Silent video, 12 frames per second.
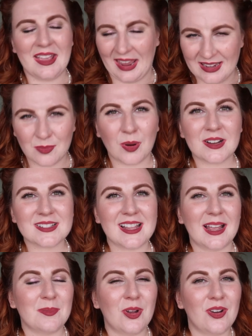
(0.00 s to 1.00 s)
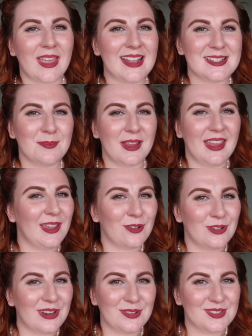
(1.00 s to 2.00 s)
kind of works that I'm not getting my hair
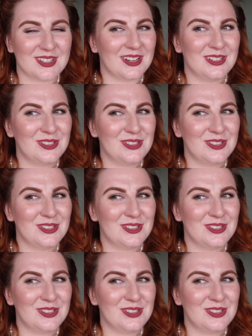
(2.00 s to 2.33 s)
and nails done